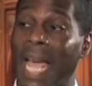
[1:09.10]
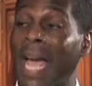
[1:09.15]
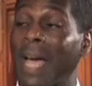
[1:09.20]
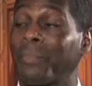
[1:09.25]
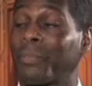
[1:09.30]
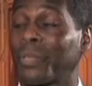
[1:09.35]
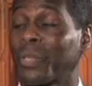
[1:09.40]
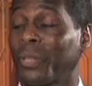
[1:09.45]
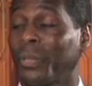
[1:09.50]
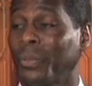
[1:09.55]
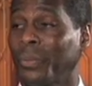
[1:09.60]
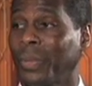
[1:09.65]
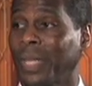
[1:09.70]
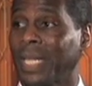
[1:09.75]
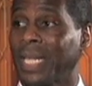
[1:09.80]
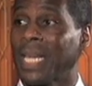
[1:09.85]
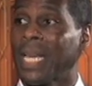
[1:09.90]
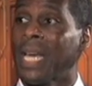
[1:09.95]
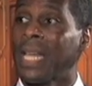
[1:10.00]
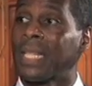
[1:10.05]

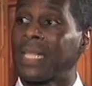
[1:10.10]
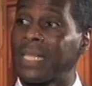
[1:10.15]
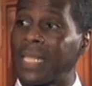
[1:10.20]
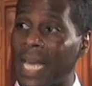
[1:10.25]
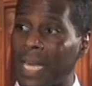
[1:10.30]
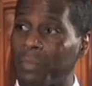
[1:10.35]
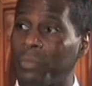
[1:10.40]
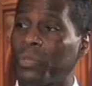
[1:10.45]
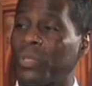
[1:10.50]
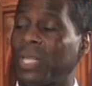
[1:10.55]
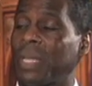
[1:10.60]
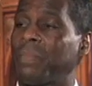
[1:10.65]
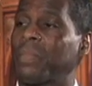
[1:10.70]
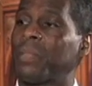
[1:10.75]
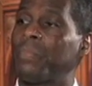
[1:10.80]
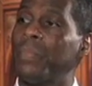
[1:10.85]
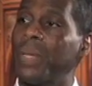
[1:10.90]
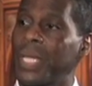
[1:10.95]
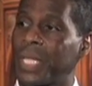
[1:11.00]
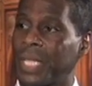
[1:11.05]
Absolutely. The Tech
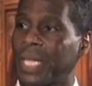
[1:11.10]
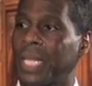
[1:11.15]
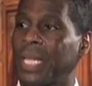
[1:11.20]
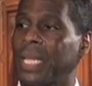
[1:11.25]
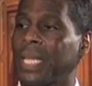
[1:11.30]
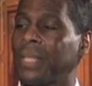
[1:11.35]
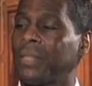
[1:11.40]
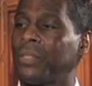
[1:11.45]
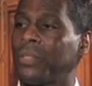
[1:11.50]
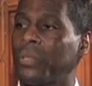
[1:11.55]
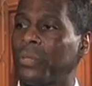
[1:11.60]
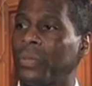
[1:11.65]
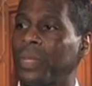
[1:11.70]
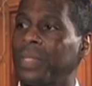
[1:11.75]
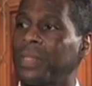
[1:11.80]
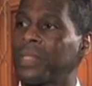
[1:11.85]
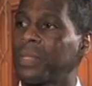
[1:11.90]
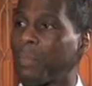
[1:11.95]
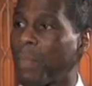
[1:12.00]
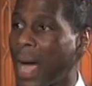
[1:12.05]
Museum's mission is to
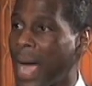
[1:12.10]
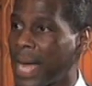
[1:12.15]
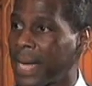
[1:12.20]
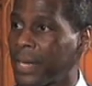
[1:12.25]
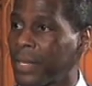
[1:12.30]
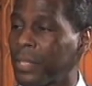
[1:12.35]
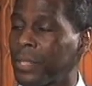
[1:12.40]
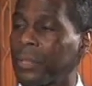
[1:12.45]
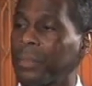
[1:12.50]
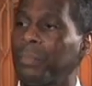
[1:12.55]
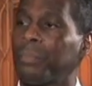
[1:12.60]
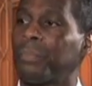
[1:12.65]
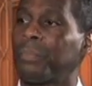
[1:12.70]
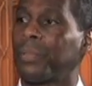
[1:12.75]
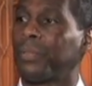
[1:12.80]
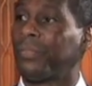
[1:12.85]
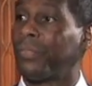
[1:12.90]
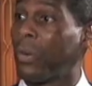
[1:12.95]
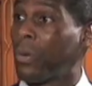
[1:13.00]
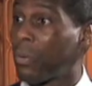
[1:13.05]
inspire,
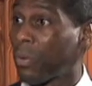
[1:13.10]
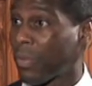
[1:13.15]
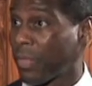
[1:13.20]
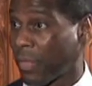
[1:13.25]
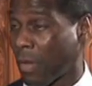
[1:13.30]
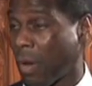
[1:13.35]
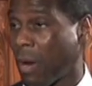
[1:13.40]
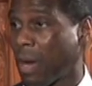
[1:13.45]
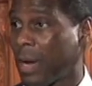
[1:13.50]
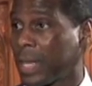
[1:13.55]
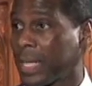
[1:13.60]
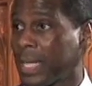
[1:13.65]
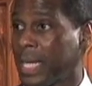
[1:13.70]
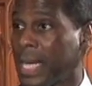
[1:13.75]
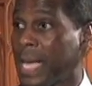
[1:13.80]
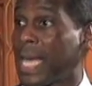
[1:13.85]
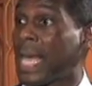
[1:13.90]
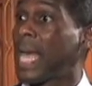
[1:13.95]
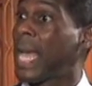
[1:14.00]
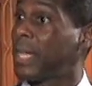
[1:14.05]
provoke thought,
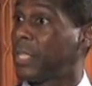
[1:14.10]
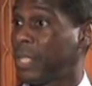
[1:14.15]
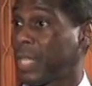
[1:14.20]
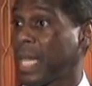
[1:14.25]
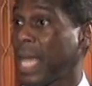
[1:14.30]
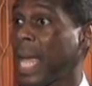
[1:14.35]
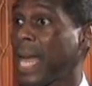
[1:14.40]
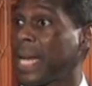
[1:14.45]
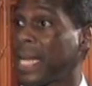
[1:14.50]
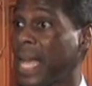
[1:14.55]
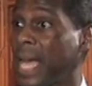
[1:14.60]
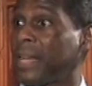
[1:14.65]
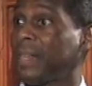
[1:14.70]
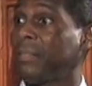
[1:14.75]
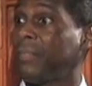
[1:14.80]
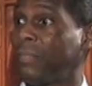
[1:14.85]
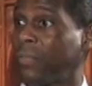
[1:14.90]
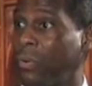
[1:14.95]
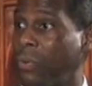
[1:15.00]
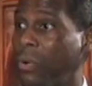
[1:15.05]
educate, and
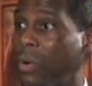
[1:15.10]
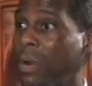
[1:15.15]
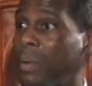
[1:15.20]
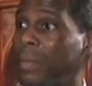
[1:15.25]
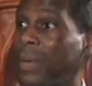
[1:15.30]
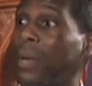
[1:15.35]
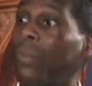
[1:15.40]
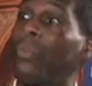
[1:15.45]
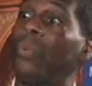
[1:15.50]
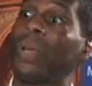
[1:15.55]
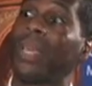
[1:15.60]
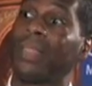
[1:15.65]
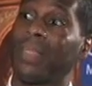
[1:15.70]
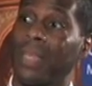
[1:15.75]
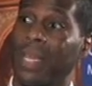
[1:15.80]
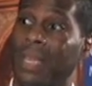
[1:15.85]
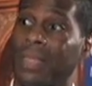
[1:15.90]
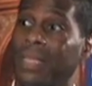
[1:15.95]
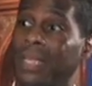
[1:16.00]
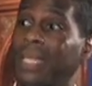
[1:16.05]
inform. And we
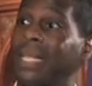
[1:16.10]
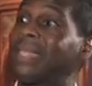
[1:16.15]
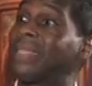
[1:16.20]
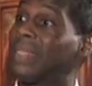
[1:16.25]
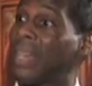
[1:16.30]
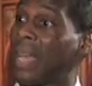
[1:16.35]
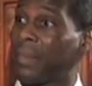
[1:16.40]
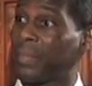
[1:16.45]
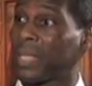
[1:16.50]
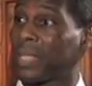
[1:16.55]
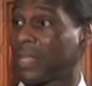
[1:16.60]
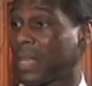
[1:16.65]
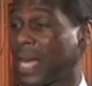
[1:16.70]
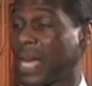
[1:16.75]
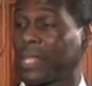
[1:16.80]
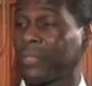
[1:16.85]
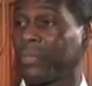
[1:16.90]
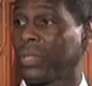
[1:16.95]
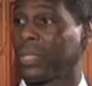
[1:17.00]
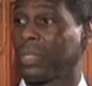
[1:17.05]
think that Islamic
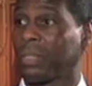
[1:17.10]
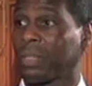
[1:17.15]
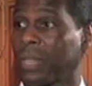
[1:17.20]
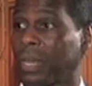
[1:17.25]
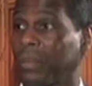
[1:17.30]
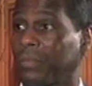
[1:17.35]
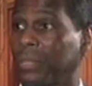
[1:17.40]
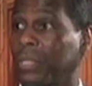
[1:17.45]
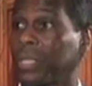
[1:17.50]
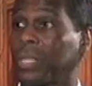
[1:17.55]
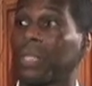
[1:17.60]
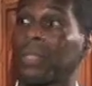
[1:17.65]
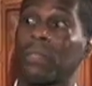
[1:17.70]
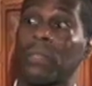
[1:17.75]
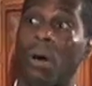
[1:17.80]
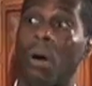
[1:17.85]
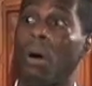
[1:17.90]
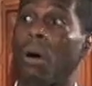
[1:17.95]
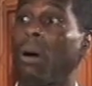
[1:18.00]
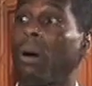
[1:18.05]
Science Rediscovered
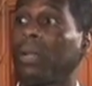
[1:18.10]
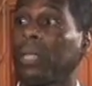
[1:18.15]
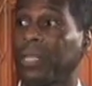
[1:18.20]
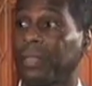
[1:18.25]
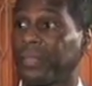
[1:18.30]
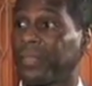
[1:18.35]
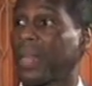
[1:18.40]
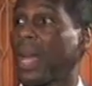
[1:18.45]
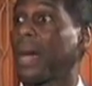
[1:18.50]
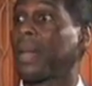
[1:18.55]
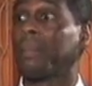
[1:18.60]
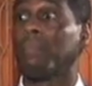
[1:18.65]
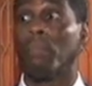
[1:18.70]
does all, if not